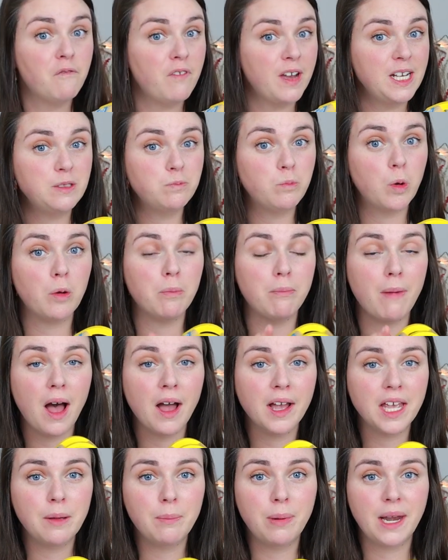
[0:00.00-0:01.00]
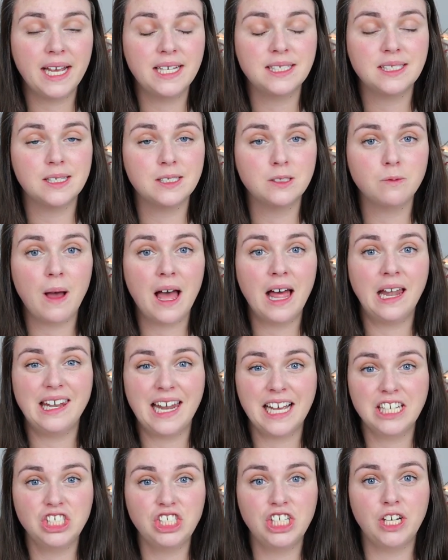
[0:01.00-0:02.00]
Facebook Marketplace as well.
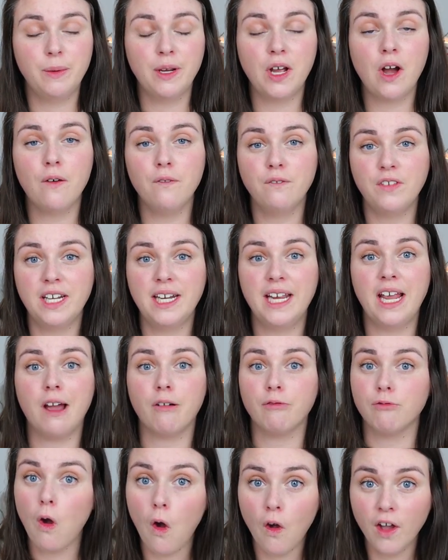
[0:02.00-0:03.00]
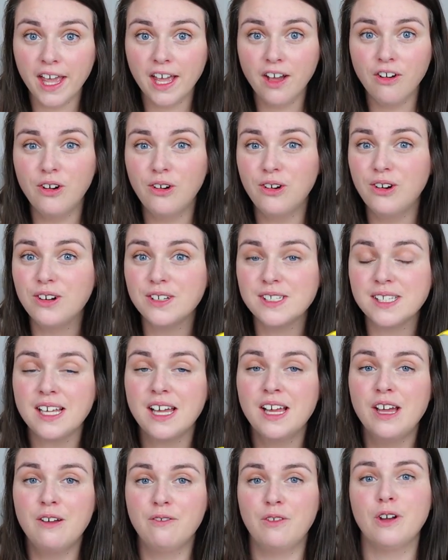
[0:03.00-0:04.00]
Last year we got Finley a rocking horse
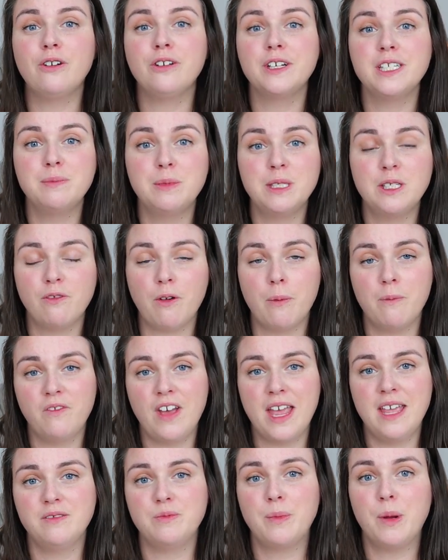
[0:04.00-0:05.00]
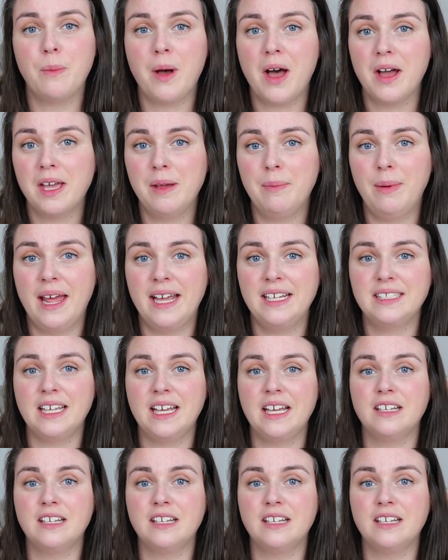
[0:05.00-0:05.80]
for Christmas from Facebook Marketplace.